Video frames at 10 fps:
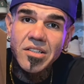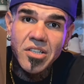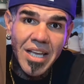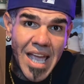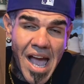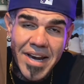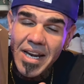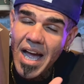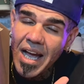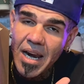I
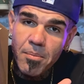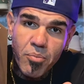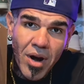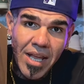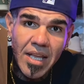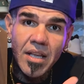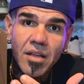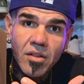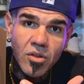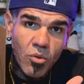got to bring
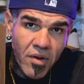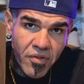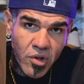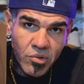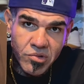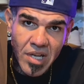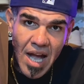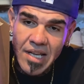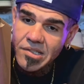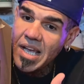the reviews, guys,